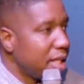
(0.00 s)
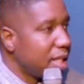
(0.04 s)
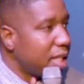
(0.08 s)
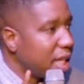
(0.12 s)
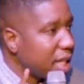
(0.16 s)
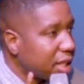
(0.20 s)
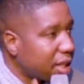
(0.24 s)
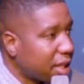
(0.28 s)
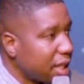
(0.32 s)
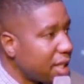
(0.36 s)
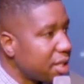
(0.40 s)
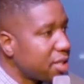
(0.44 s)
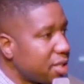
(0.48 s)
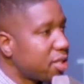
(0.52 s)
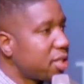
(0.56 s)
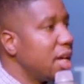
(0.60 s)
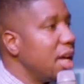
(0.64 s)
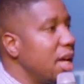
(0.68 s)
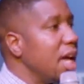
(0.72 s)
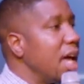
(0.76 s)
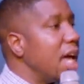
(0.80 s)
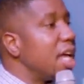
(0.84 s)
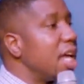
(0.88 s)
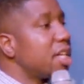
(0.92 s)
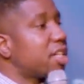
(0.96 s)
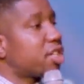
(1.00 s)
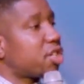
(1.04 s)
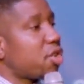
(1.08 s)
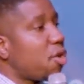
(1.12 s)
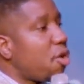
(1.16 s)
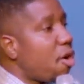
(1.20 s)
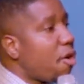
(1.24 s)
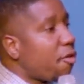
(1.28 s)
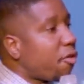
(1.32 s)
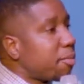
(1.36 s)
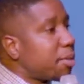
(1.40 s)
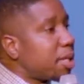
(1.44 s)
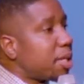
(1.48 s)
Get this, it's
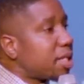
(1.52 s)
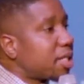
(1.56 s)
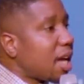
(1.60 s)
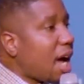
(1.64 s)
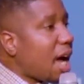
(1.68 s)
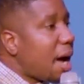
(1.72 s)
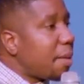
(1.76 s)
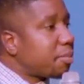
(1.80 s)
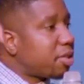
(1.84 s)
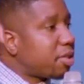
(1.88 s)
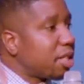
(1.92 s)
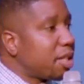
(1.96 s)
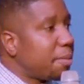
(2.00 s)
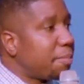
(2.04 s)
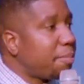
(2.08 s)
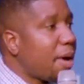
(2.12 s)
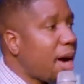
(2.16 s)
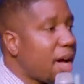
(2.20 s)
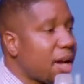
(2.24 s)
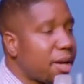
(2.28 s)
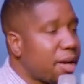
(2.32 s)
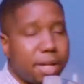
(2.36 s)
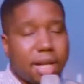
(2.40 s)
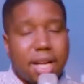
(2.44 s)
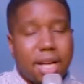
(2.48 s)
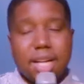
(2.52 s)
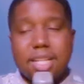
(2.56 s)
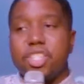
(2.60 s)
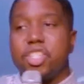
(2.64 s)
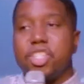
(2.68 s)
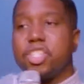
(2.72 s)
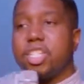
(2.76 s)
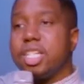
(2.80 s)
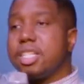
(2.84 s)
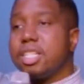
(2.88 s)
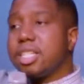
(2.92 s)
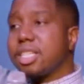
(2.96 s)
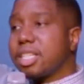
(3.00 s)
torn from the top to the bottom because
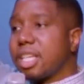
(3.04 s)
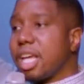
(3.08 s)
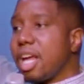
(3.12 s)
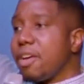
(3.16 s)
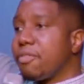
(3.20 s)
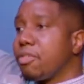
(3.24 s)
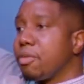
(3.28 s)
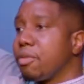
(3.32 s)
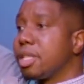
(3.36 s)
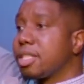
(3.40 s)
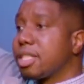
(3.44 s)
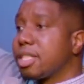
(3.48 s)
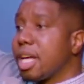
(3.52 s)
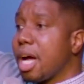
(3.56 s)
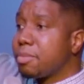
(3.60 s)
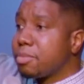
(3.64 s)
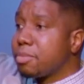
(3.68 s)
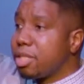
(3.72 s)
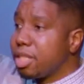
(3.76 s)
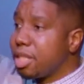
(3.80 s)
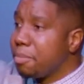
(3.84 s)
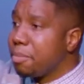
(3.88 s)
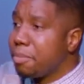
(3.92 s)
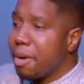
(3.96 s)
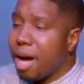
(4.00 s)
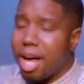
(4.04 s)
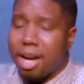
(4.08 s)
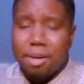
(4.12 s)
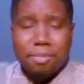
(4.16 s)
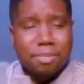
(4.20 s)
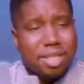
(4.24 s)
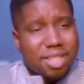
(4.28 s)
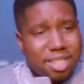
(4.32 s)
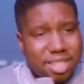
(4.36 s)
Jesus came from the top to the bottom